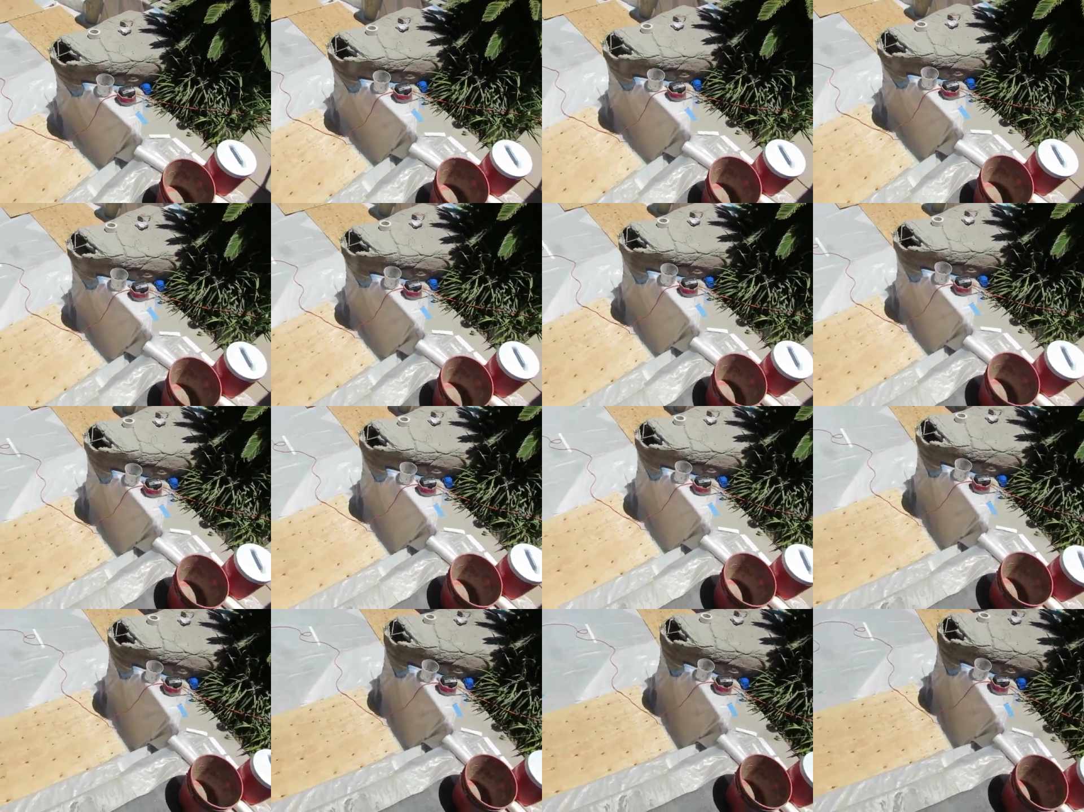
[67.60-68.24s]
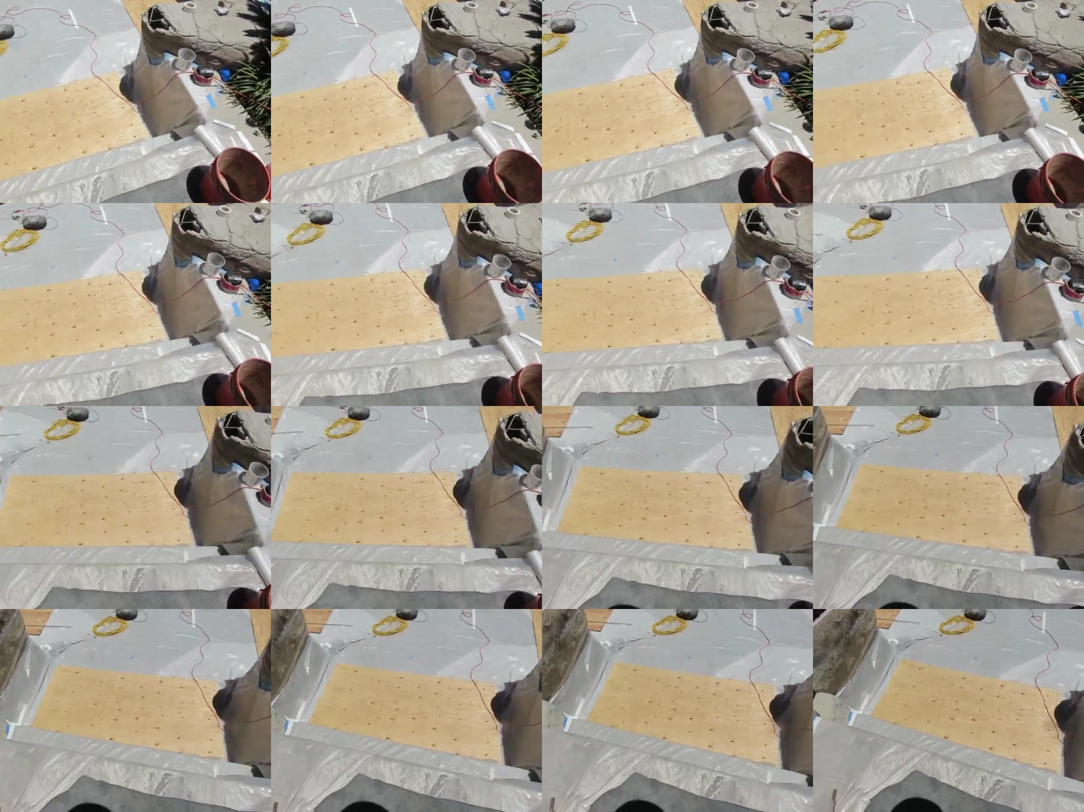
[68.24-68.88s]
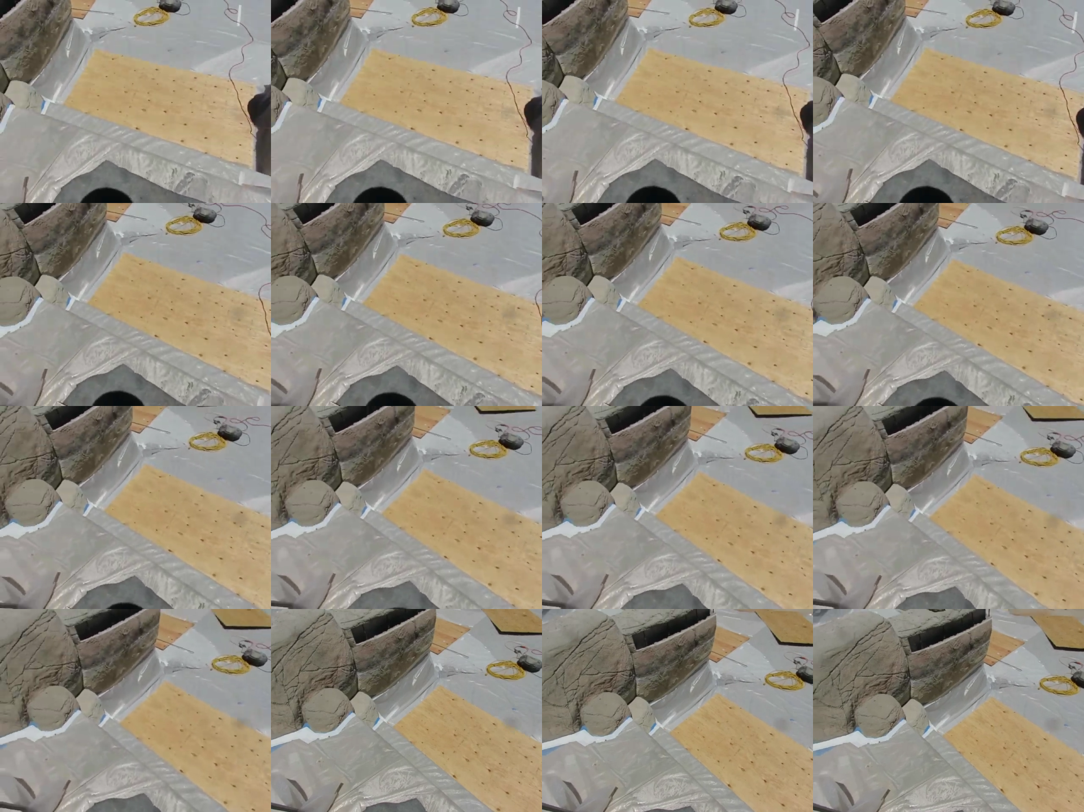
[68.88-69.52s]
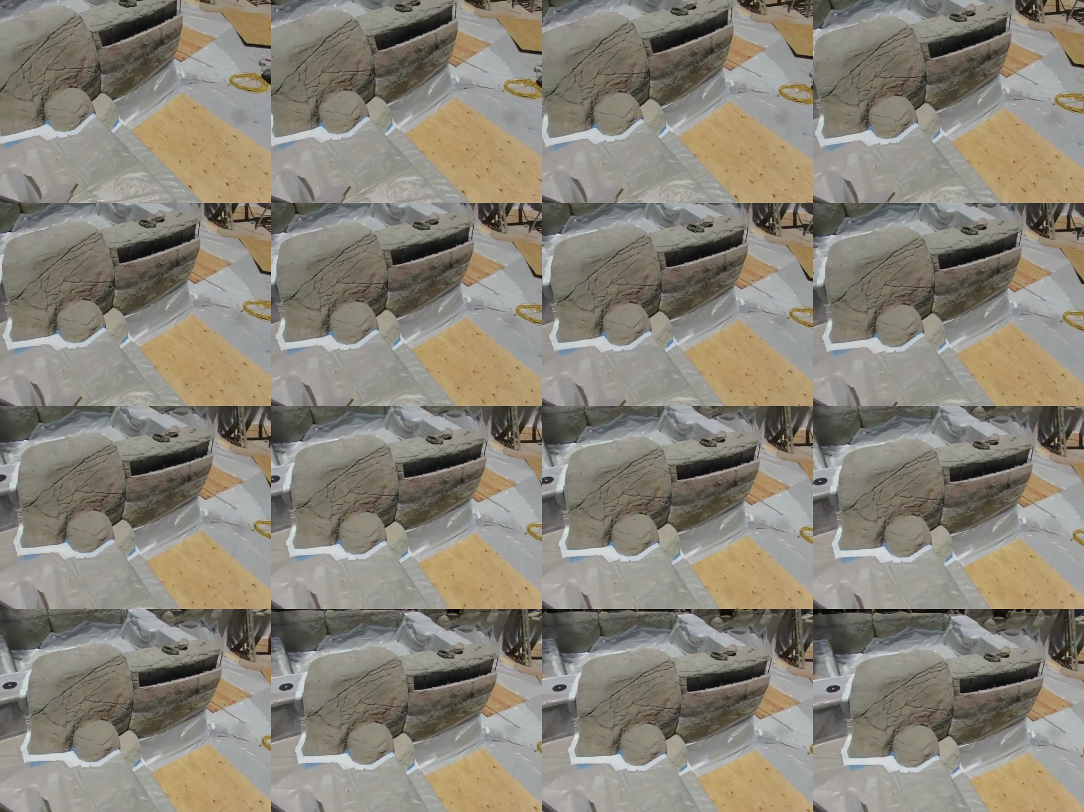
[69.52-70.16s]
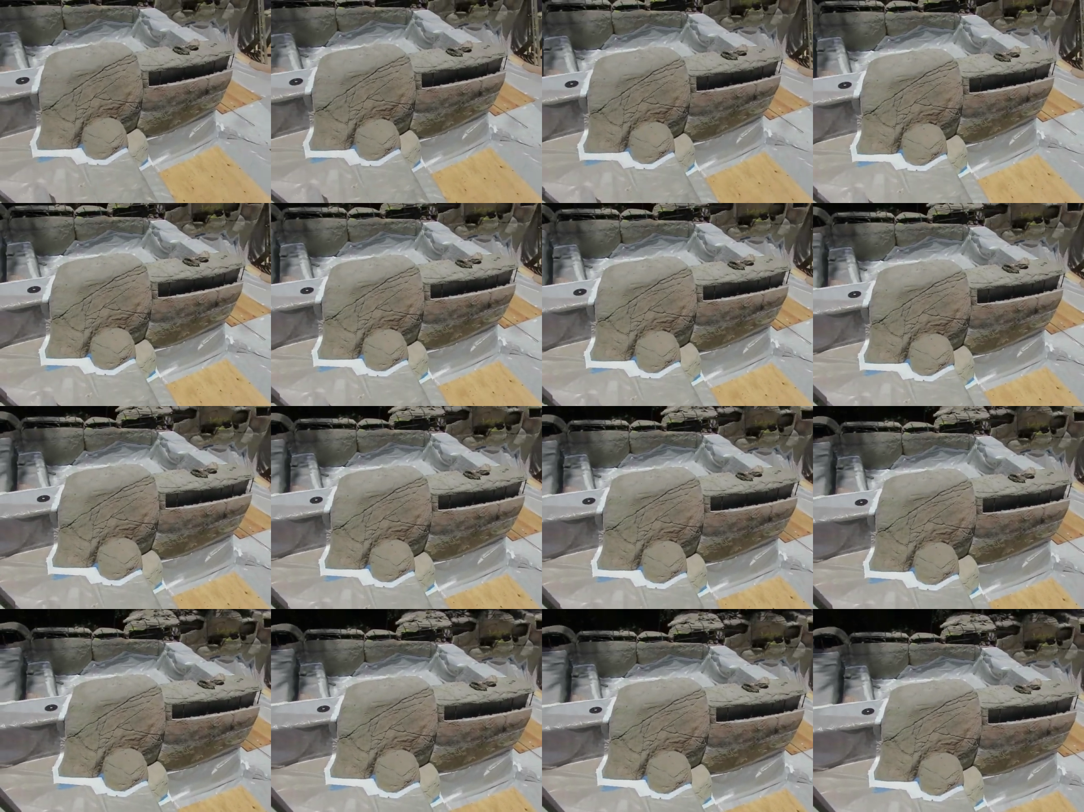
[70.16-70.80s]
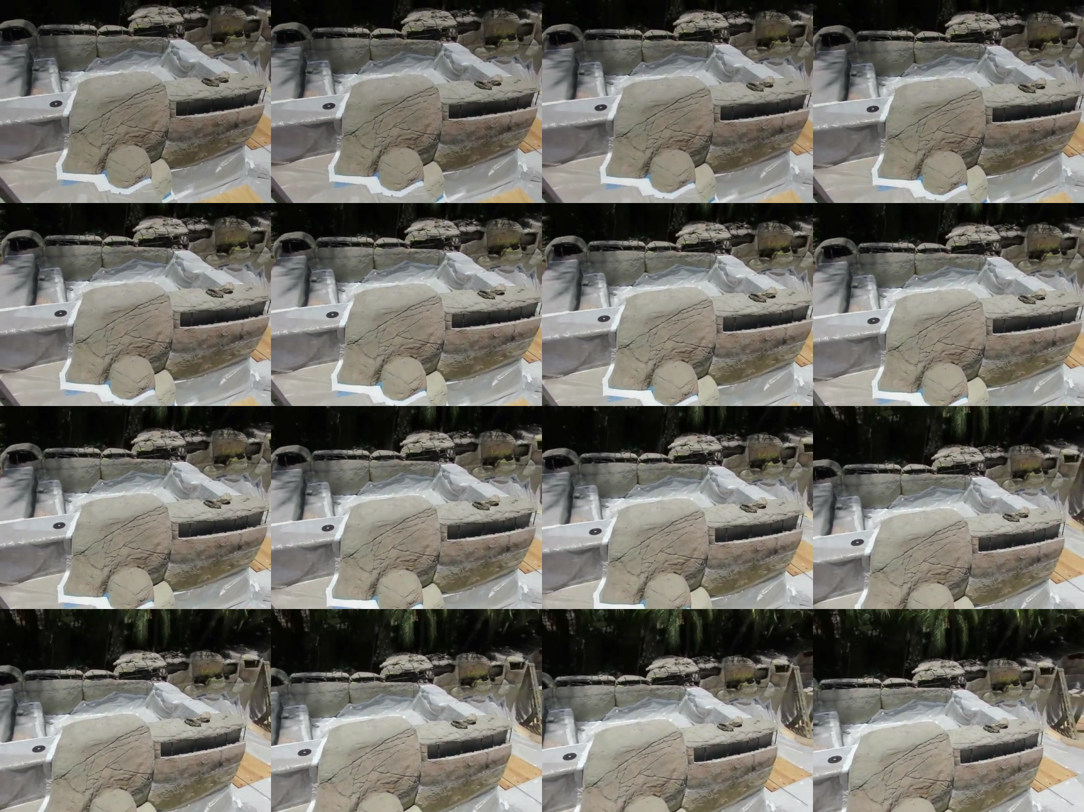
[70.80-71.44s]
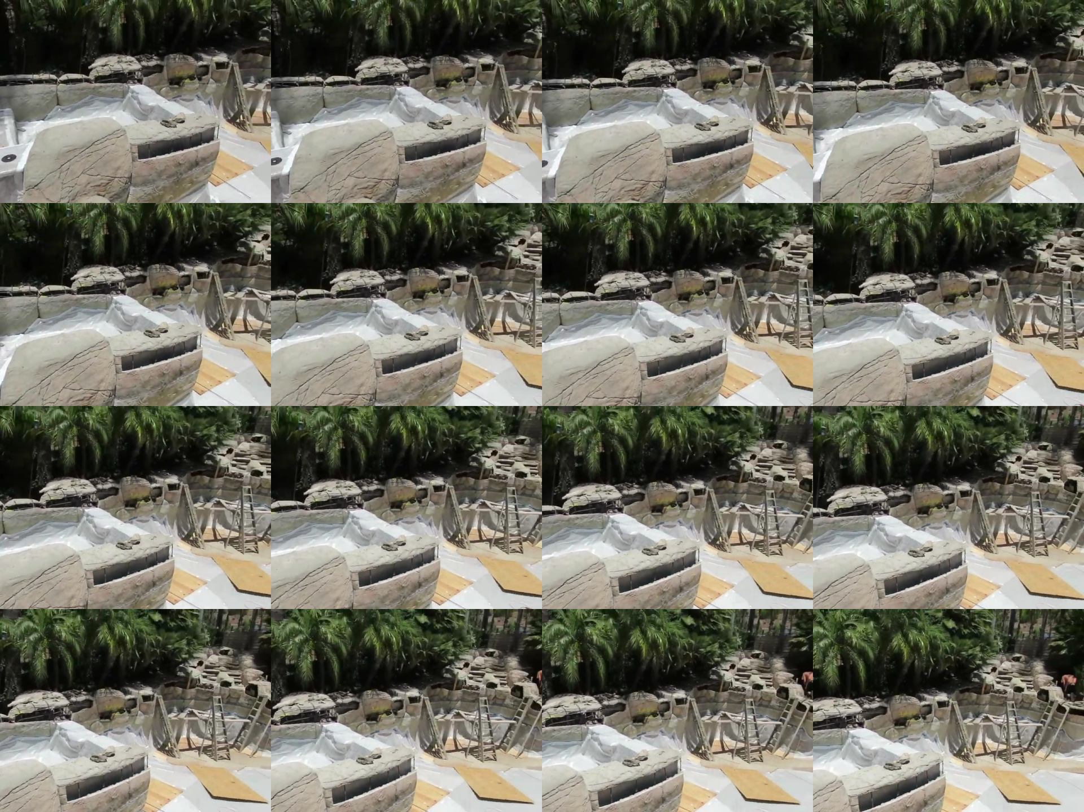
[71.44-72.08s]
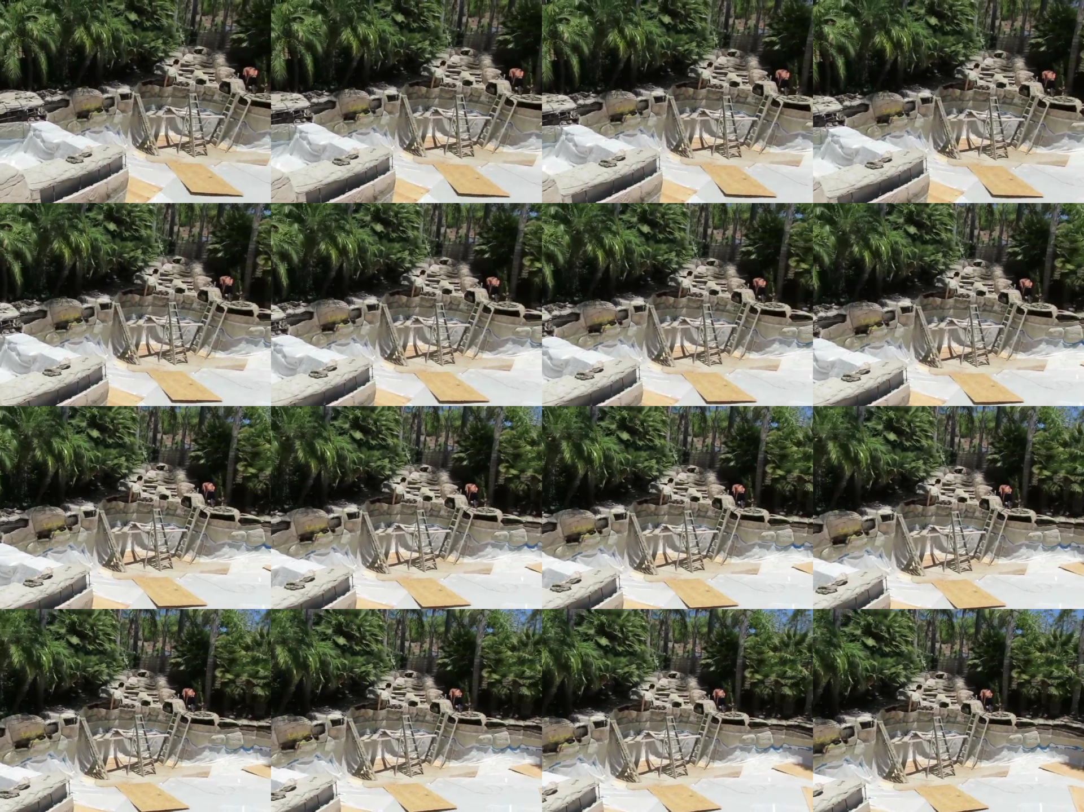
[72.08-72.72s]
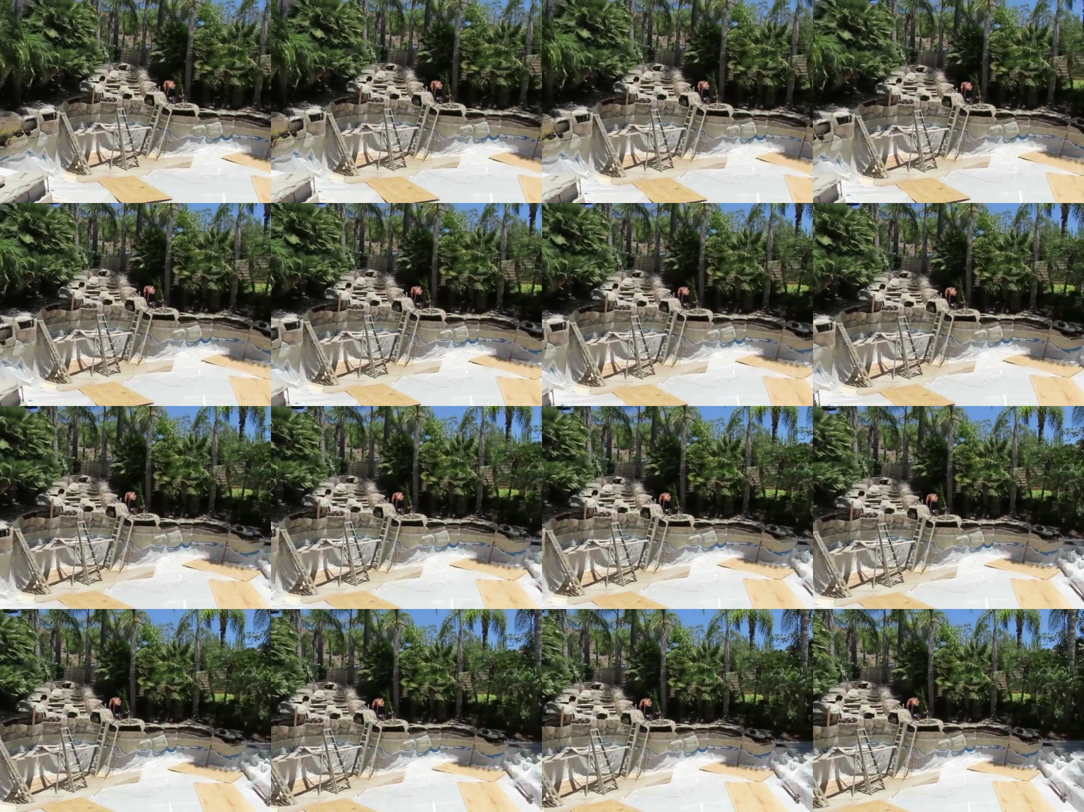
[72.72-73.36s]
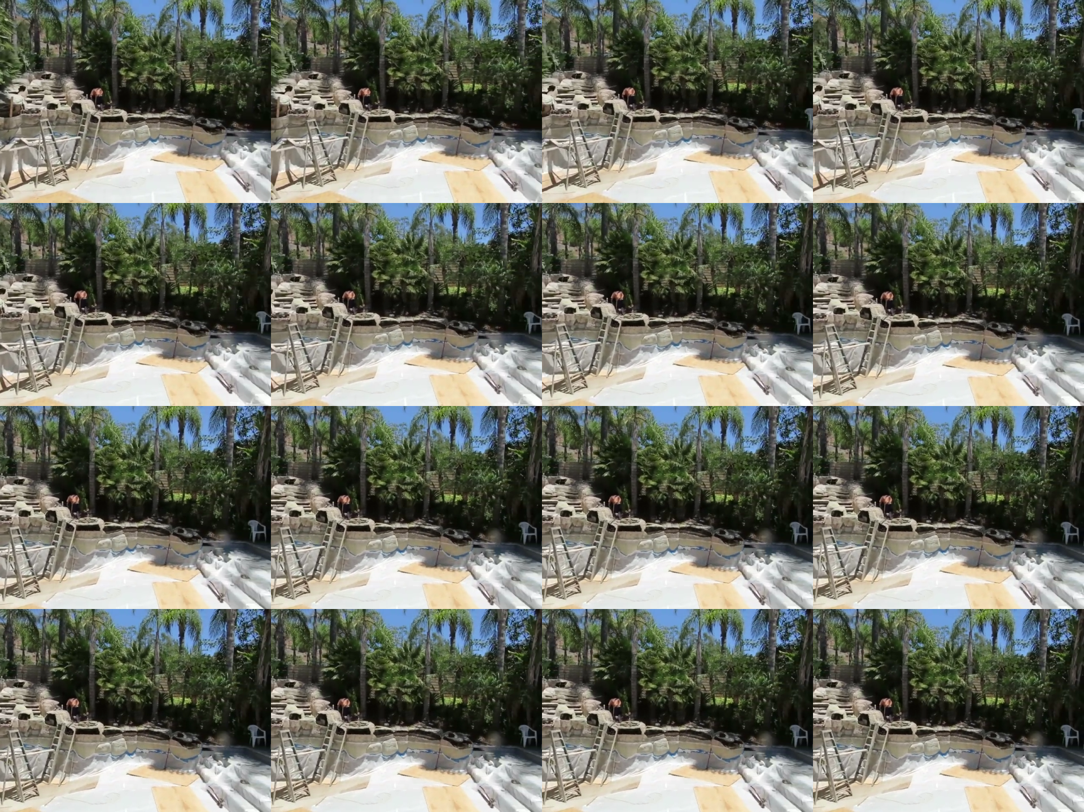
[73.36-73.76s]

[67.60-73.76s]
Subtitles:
[unreadable: no face in view]